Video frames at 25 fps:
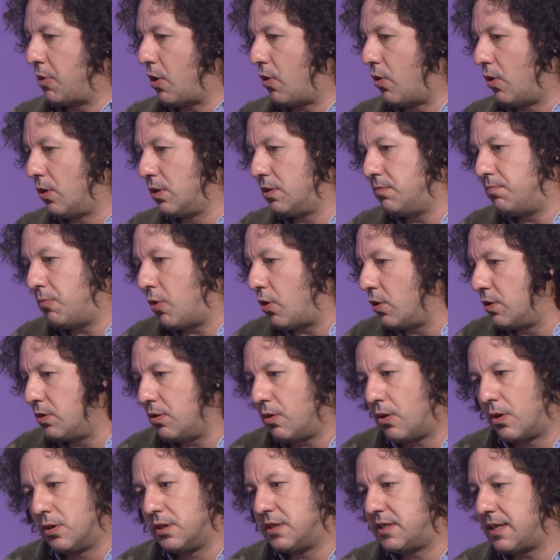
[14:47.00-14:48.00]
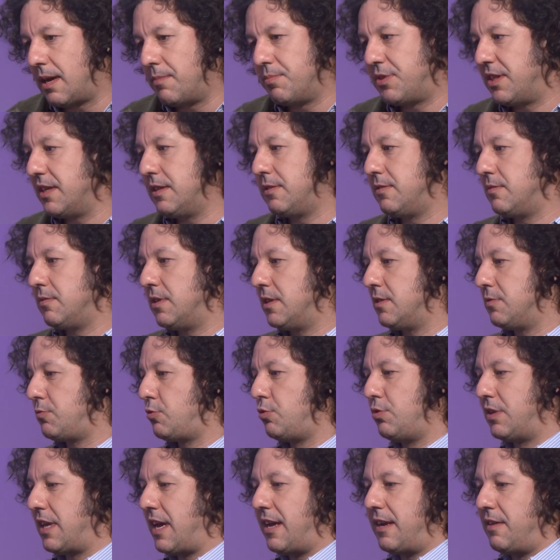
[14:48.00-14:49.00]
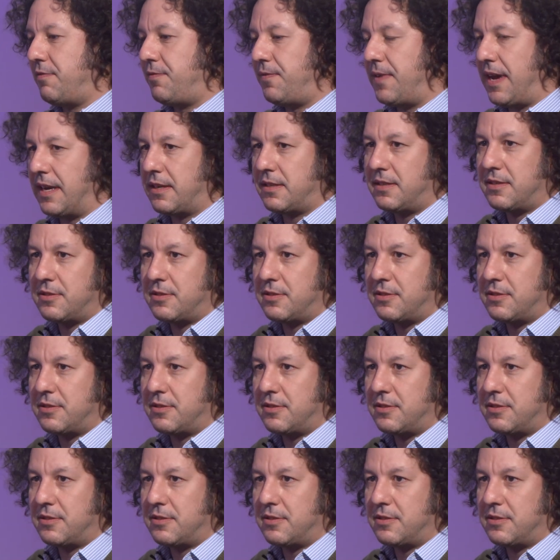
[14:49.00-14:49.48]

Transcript: or something to that effect.